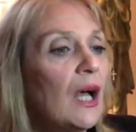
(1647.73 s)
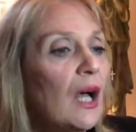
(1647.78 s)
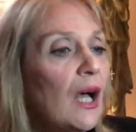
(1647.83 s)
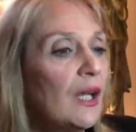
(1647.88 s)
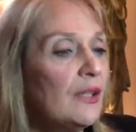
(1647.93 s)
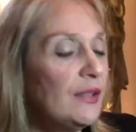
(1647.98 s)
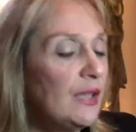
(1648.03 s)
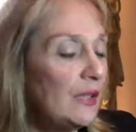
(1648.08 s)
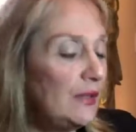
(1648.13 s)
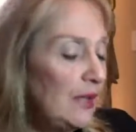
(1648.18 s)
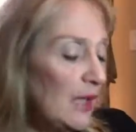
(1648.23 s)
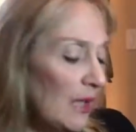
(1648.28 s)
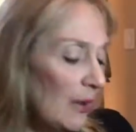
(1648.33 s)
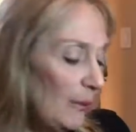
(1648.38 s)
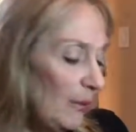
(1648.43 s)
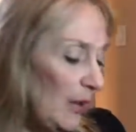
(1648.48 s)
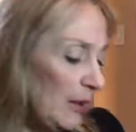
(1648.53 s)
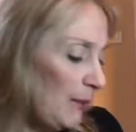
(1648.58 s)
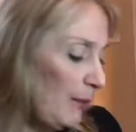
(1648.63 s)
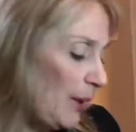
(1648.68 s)
Danielle,
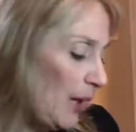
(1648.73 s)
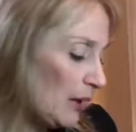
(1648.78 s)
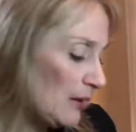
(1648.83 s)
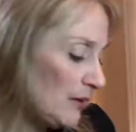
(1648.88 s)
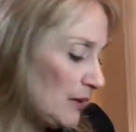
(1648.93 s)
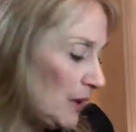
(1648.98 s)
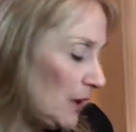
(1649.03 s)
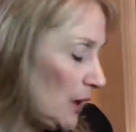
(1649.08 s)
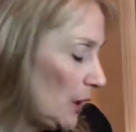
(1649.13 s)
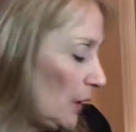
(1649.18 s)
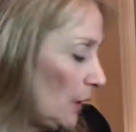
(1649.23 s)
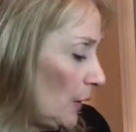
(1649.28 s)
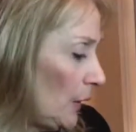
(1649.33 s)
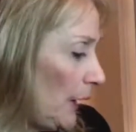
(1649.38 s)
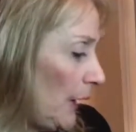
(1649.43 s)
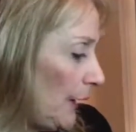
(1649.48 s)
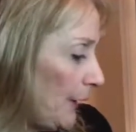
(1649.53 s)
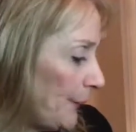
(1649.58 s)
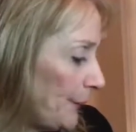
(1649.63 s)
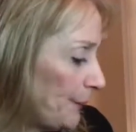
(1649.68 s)
I'm getting back to you
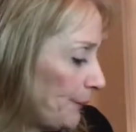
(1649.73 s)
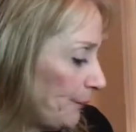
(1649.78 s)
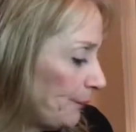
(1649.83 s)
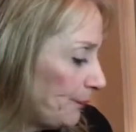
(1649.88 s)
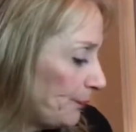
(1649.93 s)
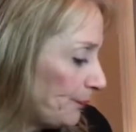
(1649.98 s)
now.